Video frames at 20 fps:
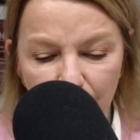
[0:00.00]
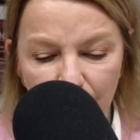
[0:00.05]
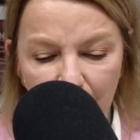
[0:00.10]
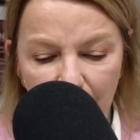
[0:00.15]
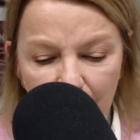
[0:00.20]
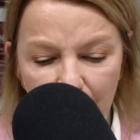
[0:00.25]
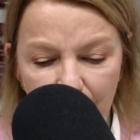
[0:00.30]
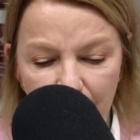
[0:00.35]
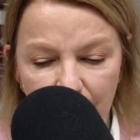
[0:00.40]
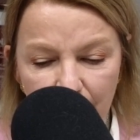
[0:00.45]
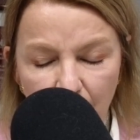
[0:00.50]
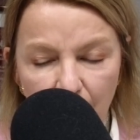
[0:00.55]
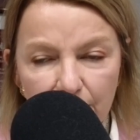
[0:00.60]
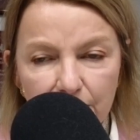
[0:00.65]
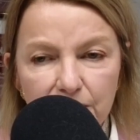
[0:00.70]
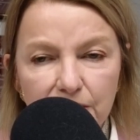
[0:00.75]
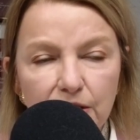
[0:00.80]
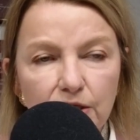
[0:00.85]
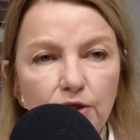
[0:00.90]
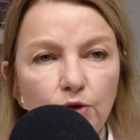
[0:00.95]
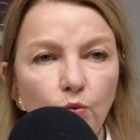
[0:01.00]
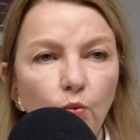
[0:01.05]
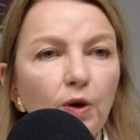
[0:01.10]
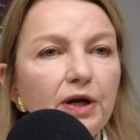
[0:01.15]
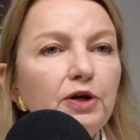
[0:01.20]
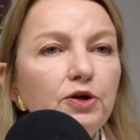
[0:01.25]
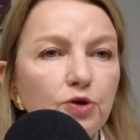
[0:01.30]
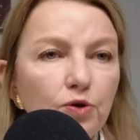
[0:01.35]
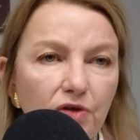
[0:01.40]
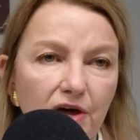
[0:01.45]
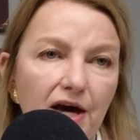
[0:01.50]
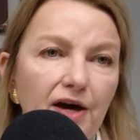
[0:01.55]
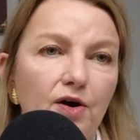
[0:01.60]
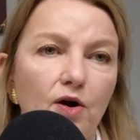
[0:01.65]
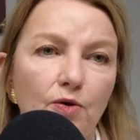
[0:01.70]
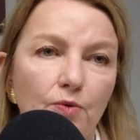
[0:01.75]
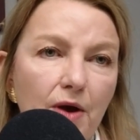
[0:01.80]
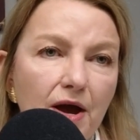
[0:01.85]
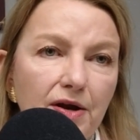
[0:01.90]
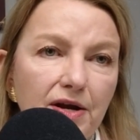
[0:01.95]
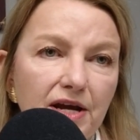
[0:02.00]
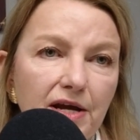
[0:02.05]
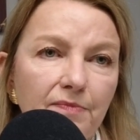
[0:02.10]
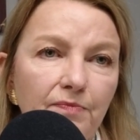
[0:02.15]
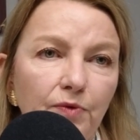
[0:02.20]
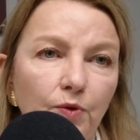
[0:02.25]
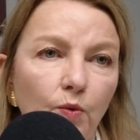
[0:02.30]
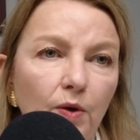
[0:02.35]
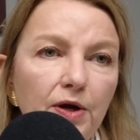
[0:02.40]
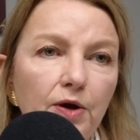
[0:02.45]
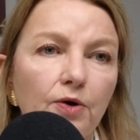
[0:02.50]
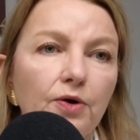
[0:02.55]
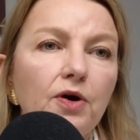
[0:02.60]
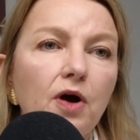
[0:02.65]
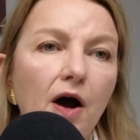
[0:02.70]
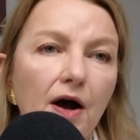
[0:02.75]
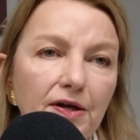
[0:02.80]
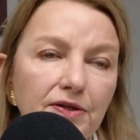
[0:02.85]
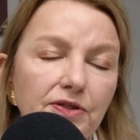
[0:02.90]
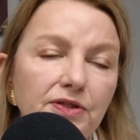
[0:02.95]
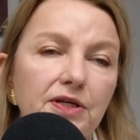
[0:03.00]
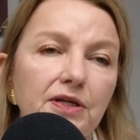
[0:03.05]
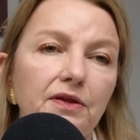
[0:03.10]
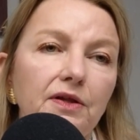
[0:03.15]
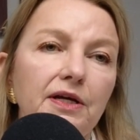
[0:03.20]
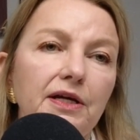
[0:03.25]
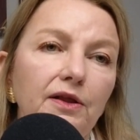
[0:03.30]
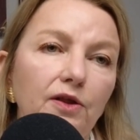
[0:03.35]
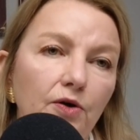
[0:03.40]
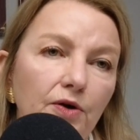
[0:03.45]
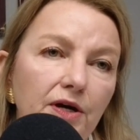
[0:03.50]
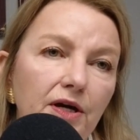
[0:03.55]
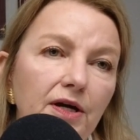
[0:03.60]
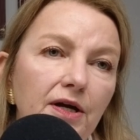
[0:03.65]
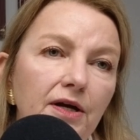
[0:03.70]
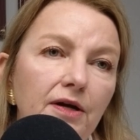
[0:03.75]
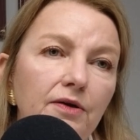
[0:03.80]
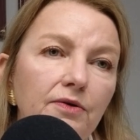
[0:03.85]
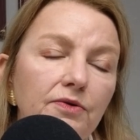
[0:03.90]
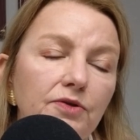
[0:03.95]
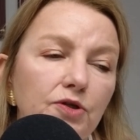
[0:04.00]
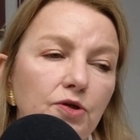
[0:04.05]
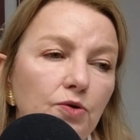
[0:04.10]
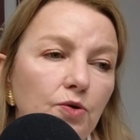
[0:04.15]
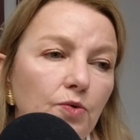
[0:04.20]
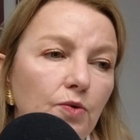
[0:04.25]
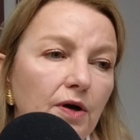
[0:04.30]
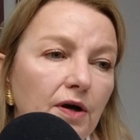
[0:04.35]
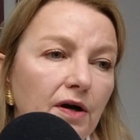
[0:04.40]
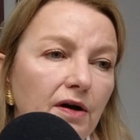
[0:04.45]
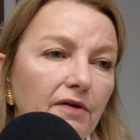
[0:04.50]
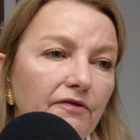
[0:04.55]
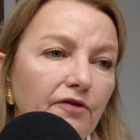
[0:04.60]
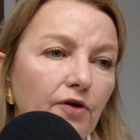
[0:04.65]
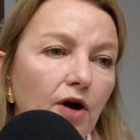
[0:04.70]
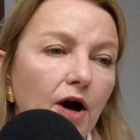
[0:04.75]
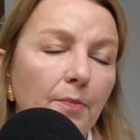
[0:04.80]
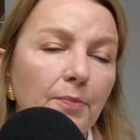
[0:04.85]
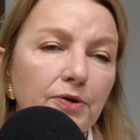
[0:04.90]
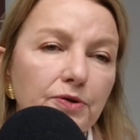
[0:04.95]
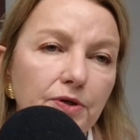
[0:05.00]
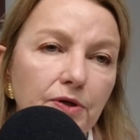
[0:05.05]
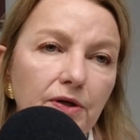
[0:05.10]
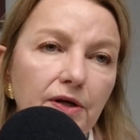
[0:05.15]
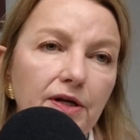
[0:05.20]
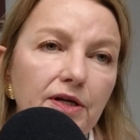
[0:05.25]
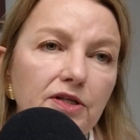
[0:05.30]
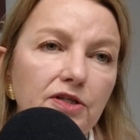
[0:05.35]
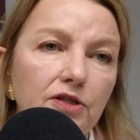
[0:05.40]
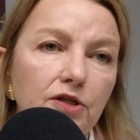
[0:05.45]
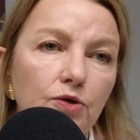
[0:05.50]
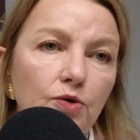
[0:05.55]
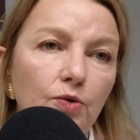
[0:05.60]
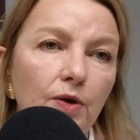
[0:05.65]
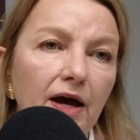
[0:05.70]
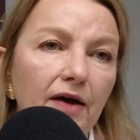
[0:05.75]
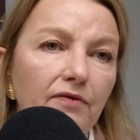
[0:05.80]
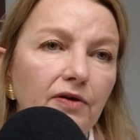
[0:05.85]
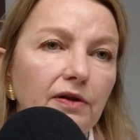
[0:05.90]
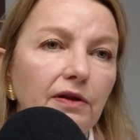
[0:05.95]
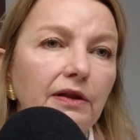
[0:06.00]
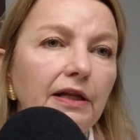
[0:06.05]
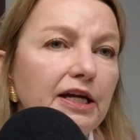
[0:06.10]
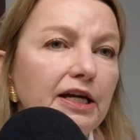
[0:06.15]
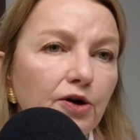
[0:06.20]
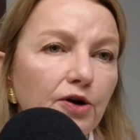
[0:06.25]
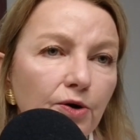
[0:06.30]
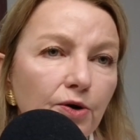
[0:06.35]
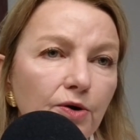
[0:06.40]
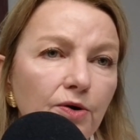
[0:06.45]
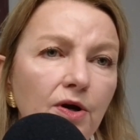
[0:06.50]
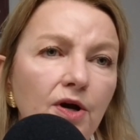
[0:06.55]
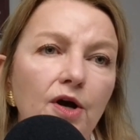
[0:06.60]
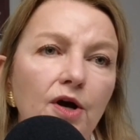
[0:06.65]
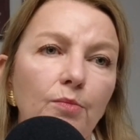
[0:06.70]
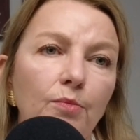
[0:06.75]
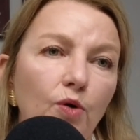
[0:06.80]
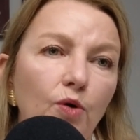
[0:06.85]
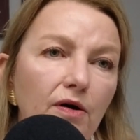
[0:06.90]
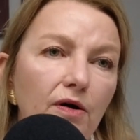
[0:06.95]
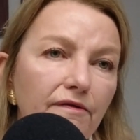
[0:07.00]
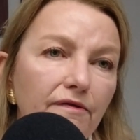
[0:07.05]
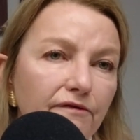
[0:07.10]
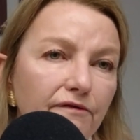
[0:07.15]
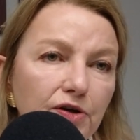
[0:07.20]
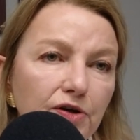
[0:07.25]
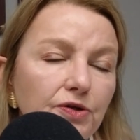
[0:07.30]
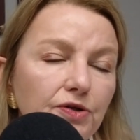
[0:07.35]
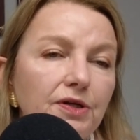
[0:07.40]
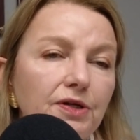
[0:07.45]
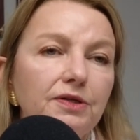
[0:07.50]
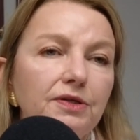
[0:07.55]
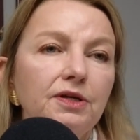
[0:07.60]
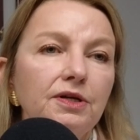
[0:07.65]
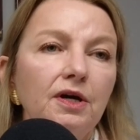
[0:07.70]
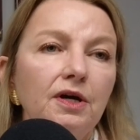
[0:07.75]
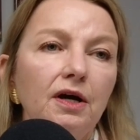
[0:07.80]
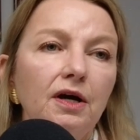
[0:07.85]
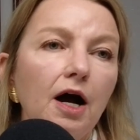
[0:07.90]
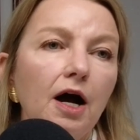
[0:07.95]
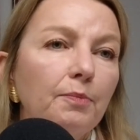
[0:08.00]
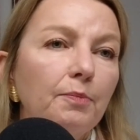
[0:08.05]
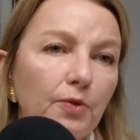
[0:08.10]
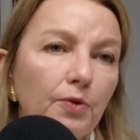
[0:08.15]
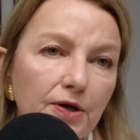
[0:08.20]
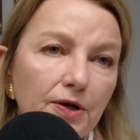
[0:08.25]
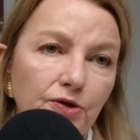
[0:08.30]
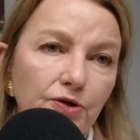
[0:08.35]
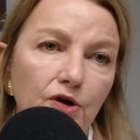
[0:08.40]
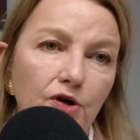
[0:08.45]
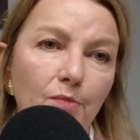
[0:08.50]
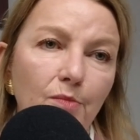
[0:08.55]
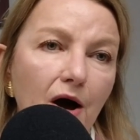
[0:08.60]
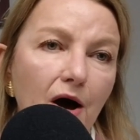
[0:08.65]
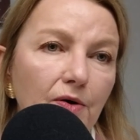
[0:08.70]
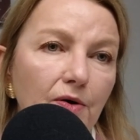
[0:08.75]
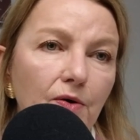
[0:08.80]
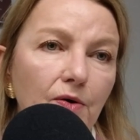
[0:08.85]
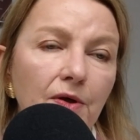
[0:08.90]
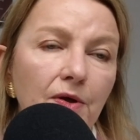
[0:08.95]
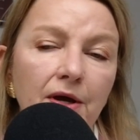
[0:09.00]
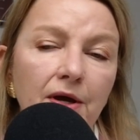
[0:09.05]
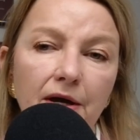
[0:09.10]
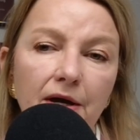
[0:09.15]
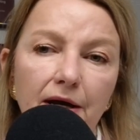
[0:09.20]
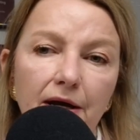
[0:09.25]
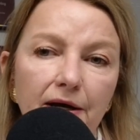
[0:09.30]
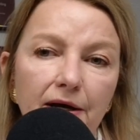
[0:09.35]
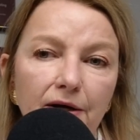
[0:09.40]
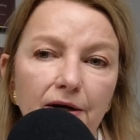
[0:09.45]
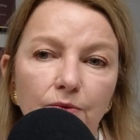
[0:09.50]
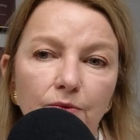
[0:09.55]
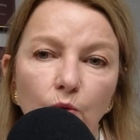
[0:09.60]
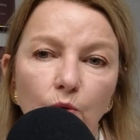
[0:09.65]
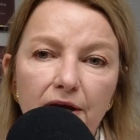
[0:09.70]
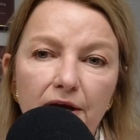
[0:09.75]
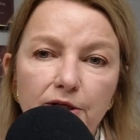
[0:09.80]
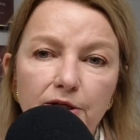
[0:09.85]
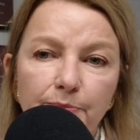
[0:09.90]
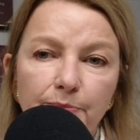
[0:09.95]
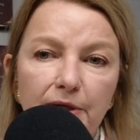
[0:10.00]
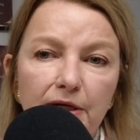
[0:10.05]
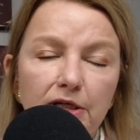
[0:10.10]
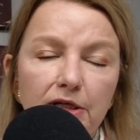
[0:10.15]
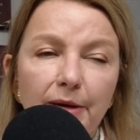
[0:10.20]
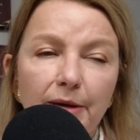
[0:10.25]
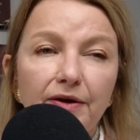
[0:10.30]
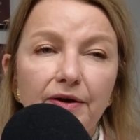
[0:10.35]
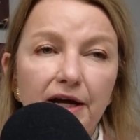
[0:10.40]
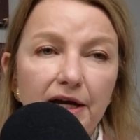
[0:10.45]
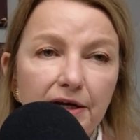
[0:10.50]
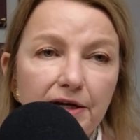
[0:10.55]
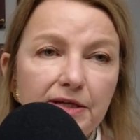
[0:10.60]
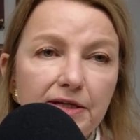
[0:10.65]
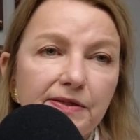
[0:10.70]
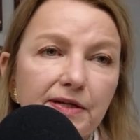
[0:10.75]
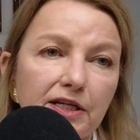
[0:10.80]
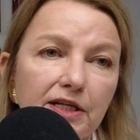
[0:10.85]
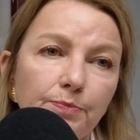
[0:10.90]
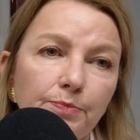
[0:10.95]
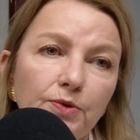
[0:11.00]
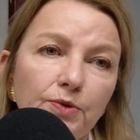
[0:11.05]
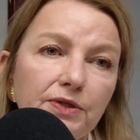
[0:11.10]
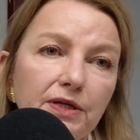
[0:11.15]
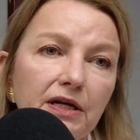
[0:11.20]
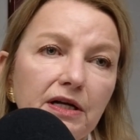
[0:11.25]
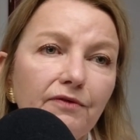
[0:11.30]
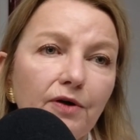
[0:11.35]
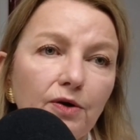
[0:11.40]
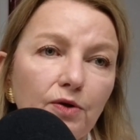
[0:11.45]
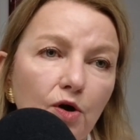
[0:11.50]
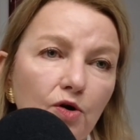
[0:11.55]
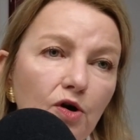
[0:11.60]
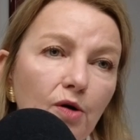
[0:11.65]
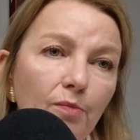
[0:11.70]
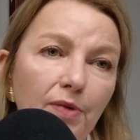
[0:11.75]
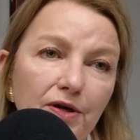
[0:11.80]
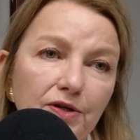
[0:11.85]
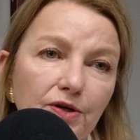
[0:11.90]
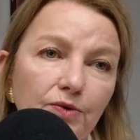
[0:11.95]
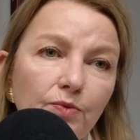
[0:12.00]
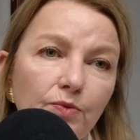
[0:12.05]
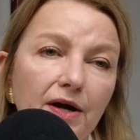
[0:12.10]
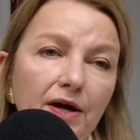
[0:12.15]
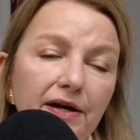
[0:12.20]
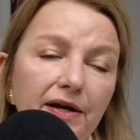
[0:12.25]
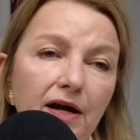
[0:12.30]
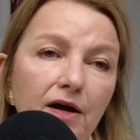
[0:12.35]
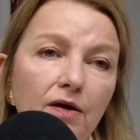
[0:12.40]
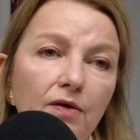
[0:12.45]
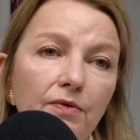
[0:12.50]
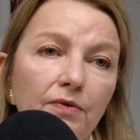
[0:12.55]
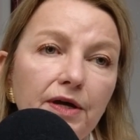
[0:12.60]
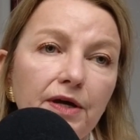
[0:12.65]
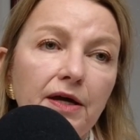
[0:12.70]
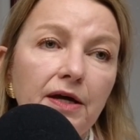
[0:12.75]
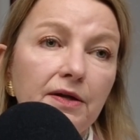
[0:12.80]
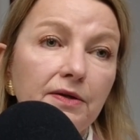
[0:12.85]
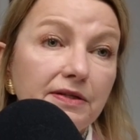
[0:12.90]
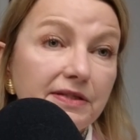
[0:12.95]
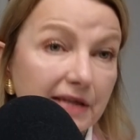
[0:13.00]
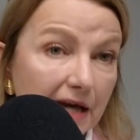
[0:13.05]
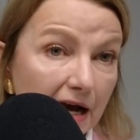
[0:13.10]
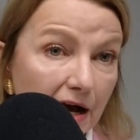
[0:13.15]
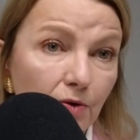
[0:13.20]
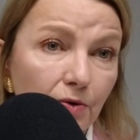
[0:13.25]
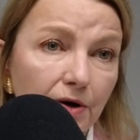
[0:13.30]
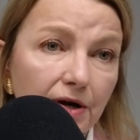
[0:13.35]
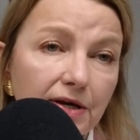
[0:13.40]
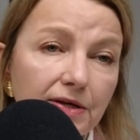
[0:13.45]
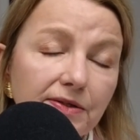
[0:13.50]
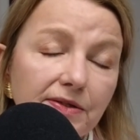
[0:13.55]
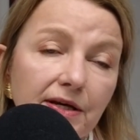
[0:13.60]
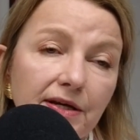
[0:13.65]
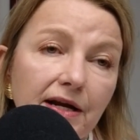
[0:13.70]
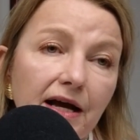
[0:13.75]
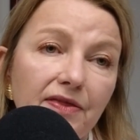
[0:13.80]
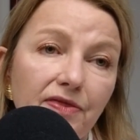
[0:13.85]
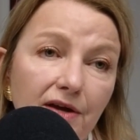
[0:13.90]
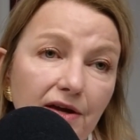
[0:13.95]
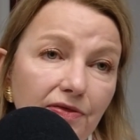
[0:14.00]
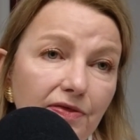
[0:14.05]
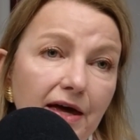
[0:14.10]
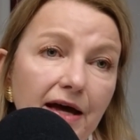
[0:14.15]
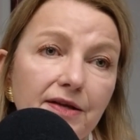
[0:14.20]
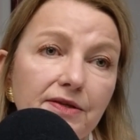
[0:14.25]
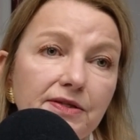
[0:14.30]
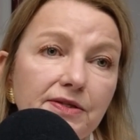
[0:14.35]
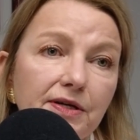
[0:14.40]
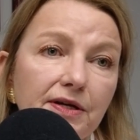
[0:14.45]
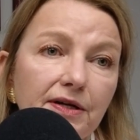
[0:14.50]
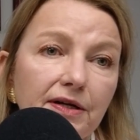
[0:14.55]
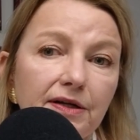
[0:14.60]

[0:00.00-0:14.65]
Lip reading: that, and honestly, we do that already. We are constantly looking for opportunities to have a leaner, more efficient operational model. We spend about 86% of our local budget right now in salaries, and I think that's